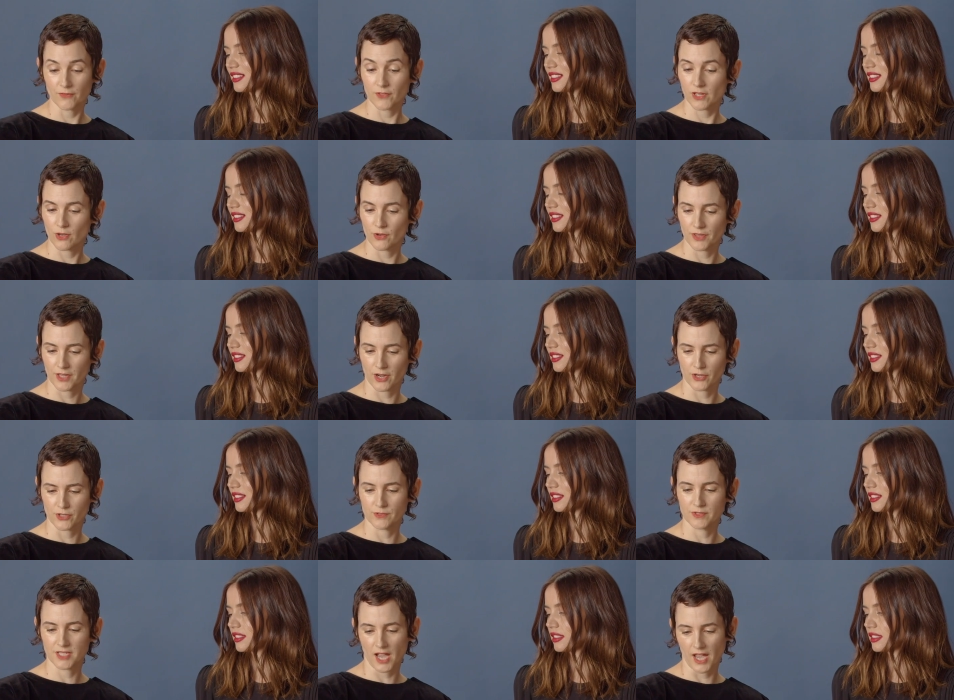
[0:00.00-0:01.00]
Speaker 1: of clothing are you
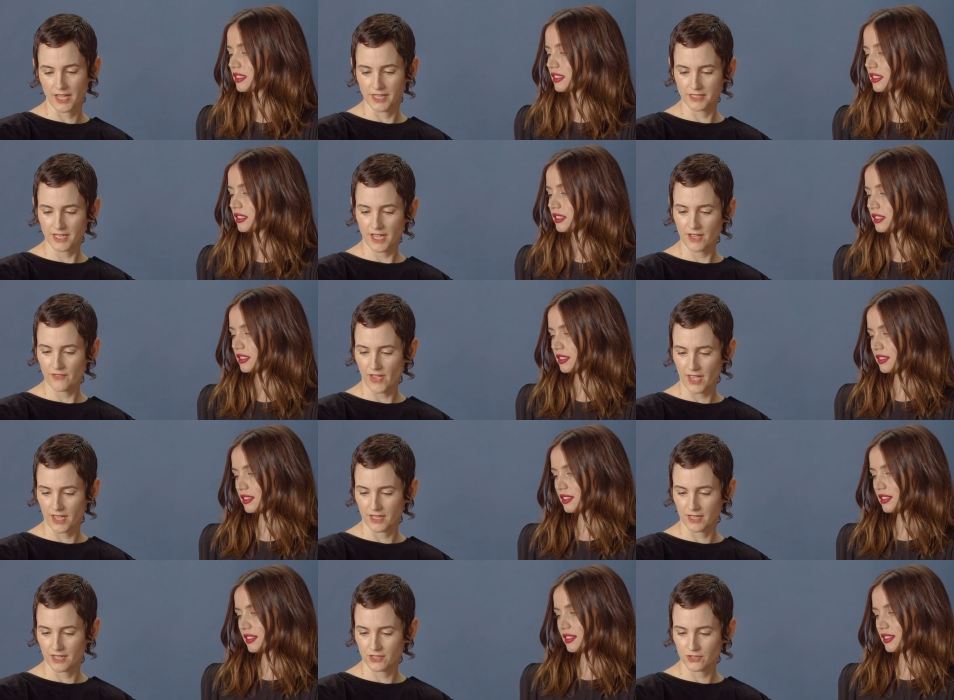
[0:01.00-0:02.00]
dying to have
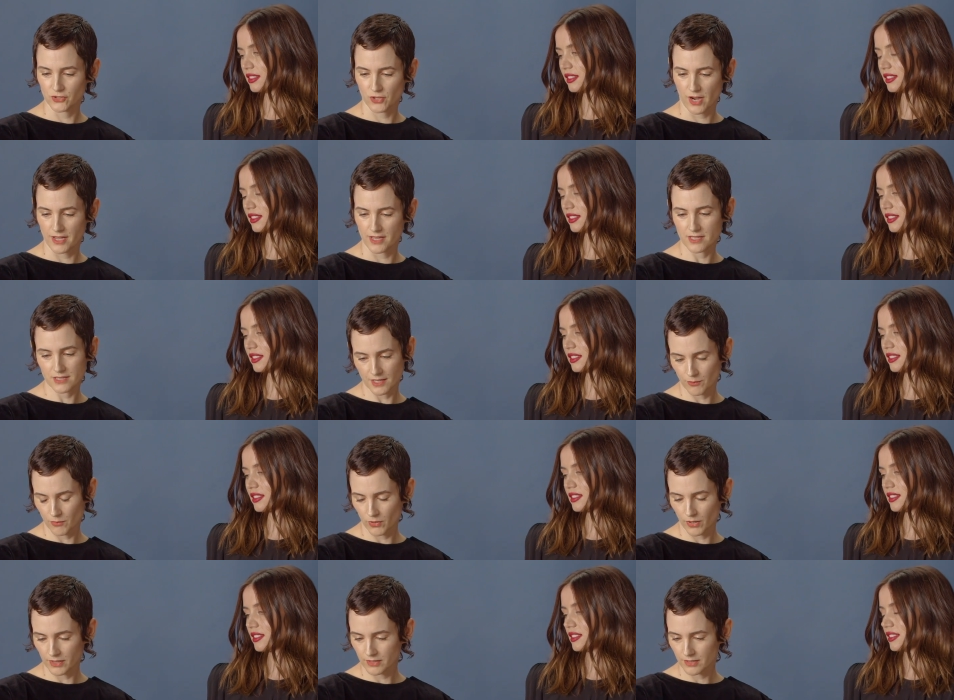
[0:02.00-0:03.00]
Anna try at some
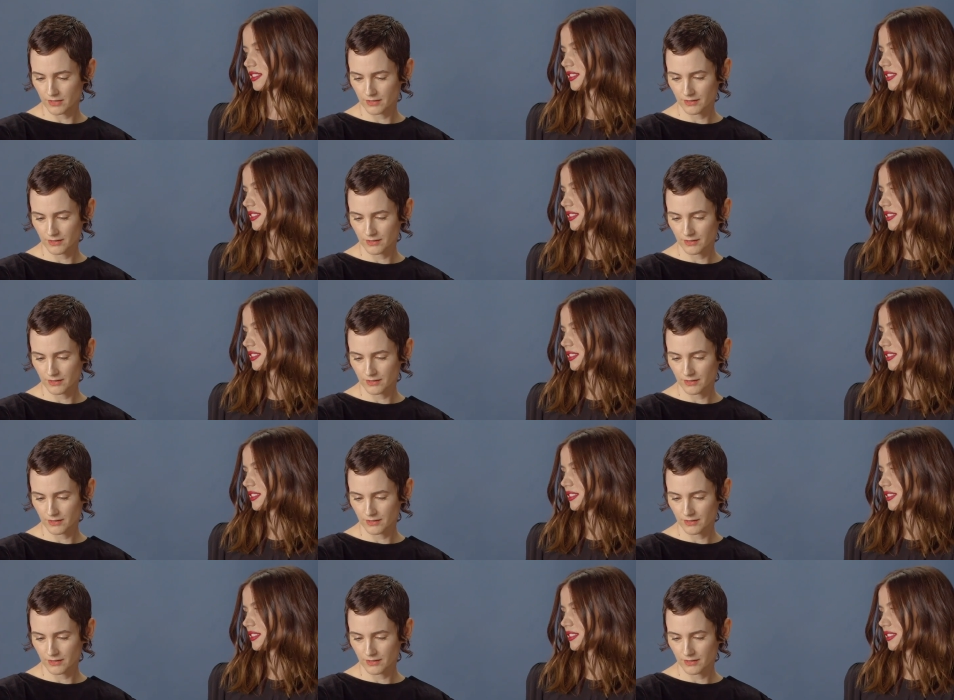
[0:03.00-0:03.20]
point?